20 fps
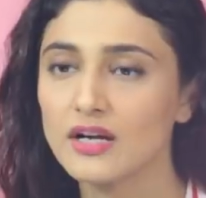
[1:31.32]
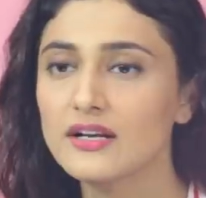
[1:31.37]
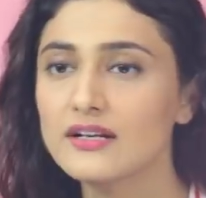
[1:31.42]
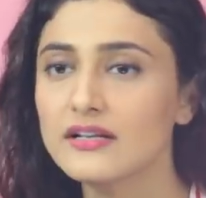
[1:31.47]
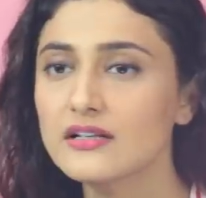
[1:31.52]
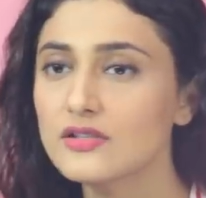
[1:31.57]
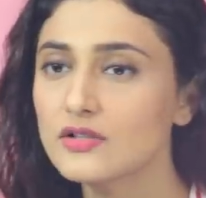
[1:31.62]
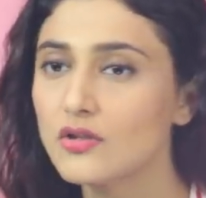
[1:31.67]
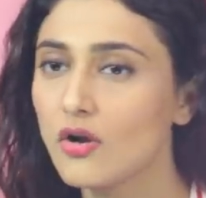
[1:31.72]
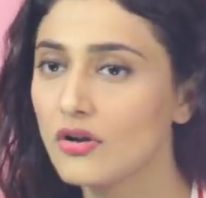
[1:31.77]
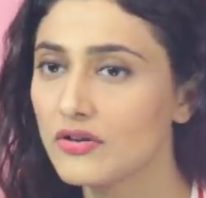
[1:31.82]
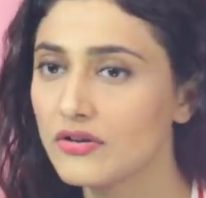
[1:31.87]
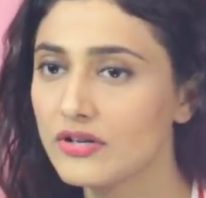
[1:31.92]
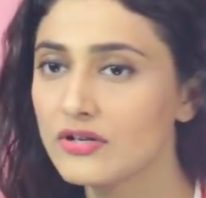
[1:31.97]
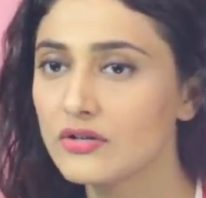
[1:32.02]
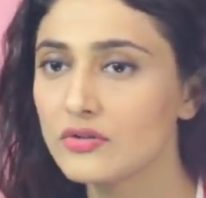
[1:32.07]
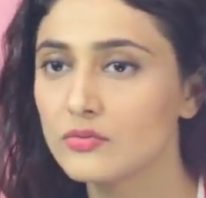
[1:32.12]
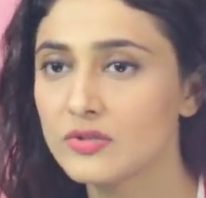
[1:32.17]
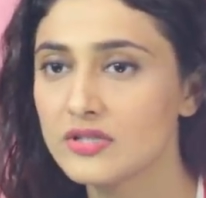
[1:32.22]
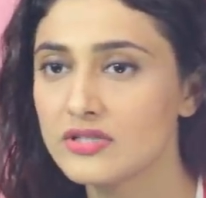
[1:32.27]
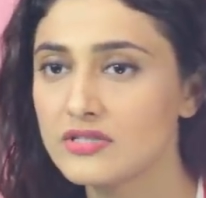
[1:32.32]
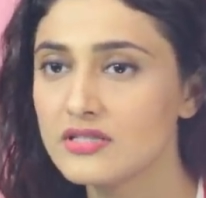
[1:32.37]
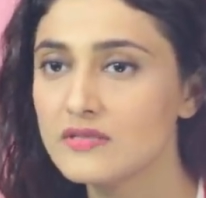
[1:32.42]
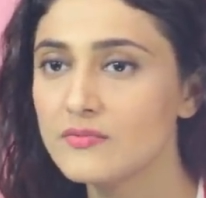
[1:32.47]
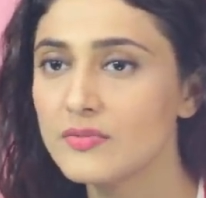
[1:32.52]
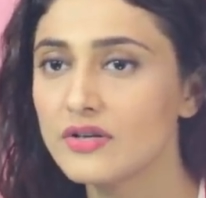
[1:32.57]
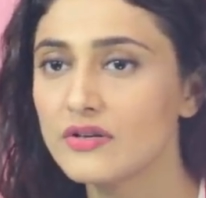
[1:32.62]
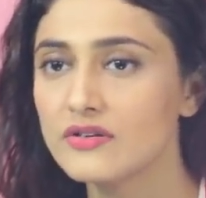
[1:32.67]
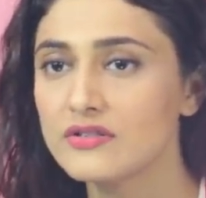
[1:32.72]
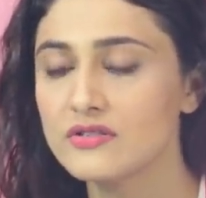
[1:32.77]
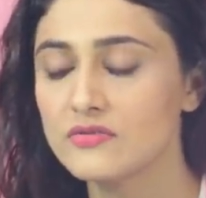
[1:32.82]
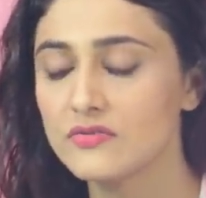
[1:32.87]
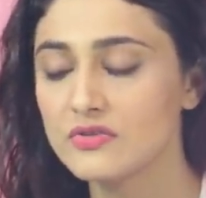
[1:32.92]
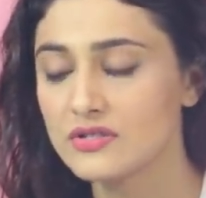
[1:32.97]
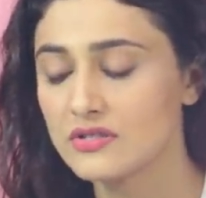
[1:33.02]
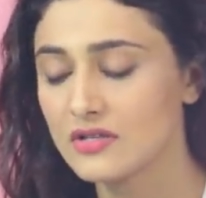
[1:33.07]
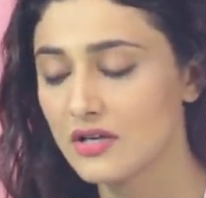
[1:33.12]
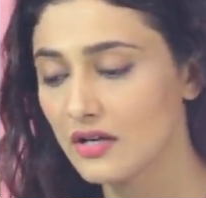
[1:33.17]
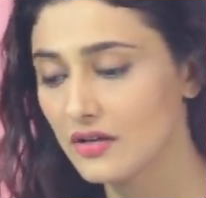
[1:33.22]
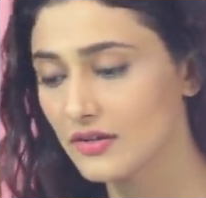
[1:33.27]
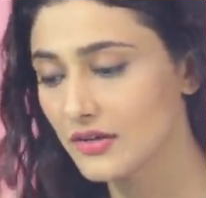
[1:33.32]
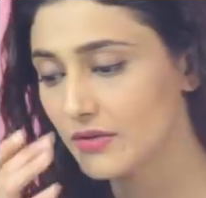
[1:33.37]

a little tolerant towards it because it was uh,